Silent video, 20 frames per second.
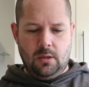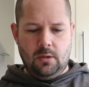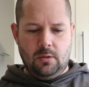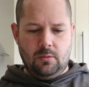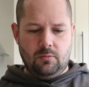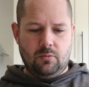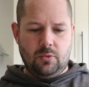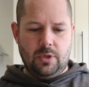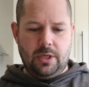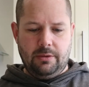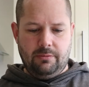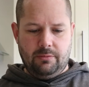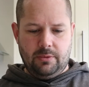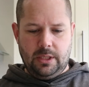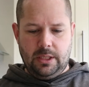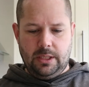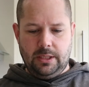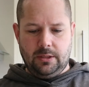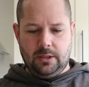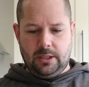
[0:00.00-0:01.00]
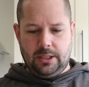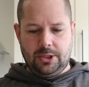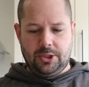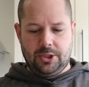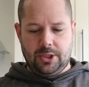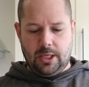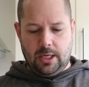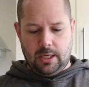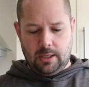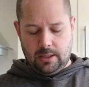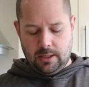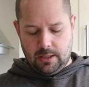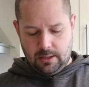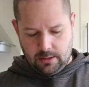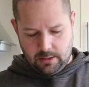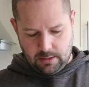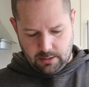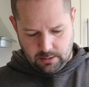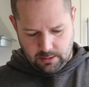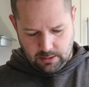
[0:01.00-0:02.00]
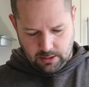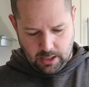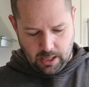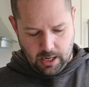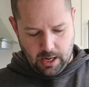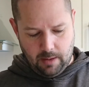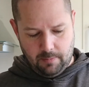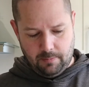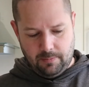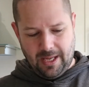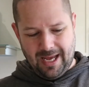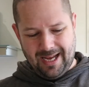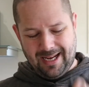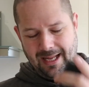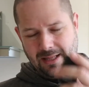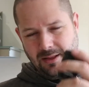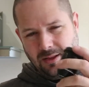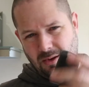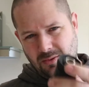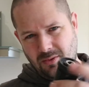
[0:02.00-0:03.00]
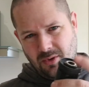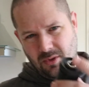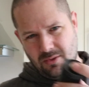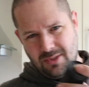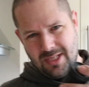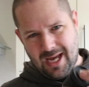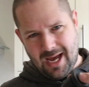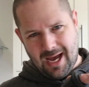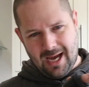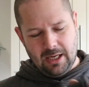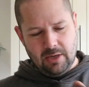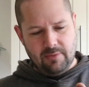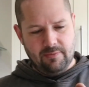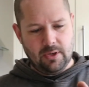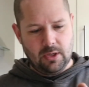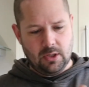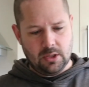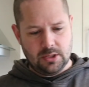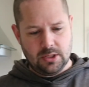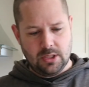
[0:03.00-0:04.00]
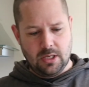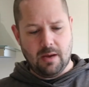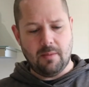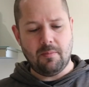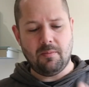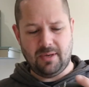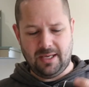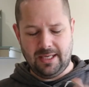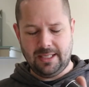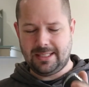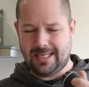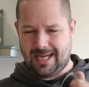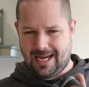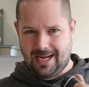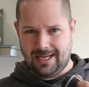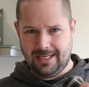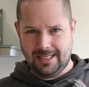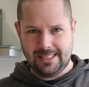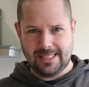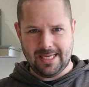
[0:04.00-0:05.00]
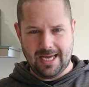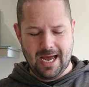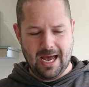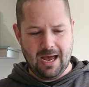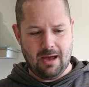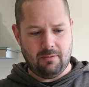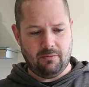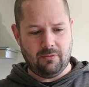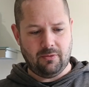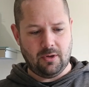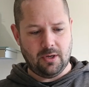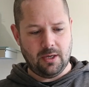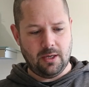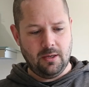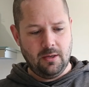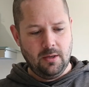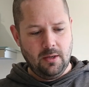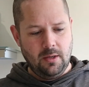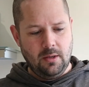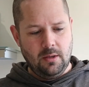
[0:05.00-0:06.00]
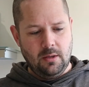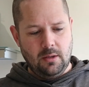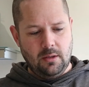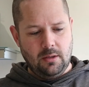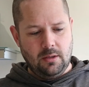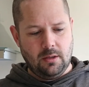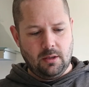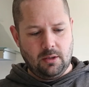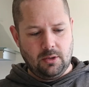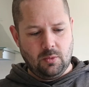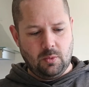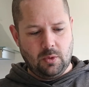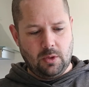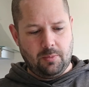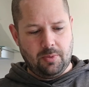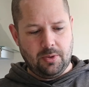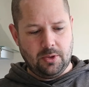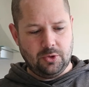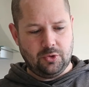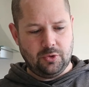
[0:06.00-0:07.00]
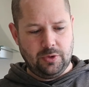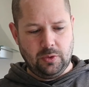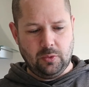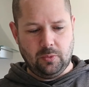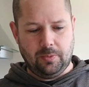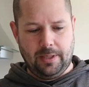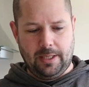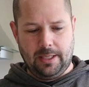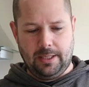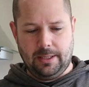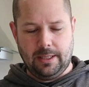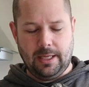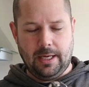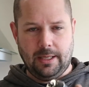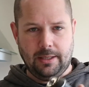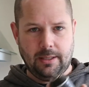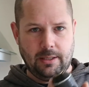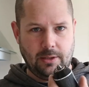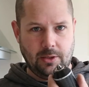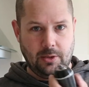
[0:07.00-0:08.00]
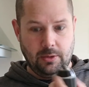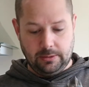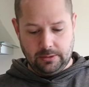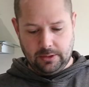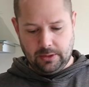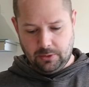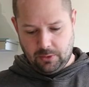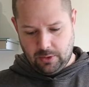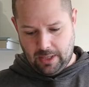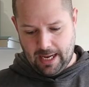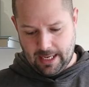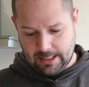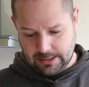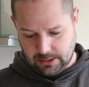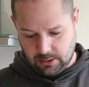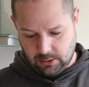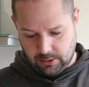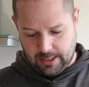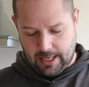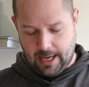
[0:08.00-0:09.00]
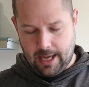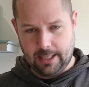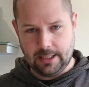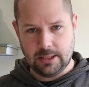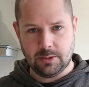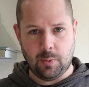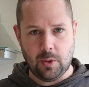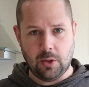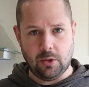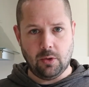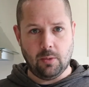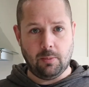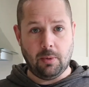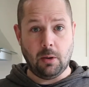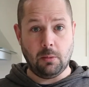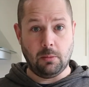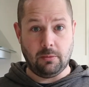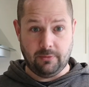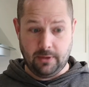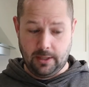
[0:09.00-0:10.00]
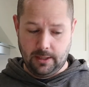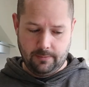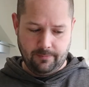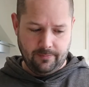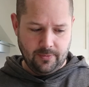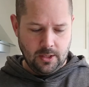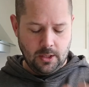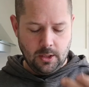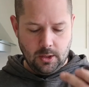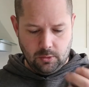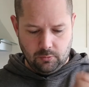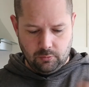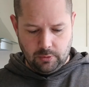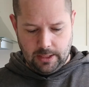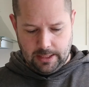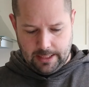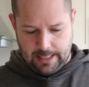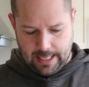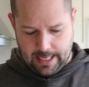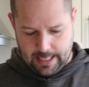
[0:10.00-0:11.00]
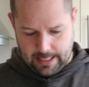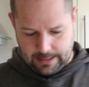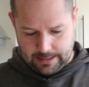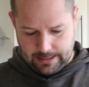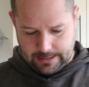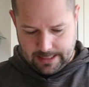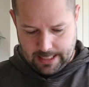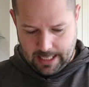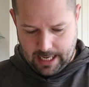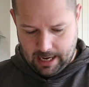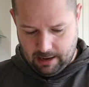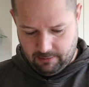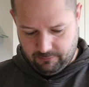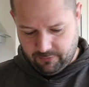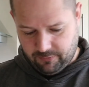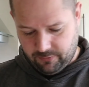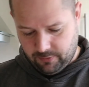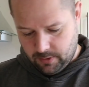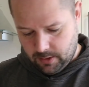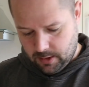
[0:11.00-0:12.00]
Really nice chuck. Yeah, again, don't use it a hell of a lot of time, but it's handy to have. Like, you know, you want to put a drill bit in there that hasn't got the hex bit on the bottom of it. Really handy to have.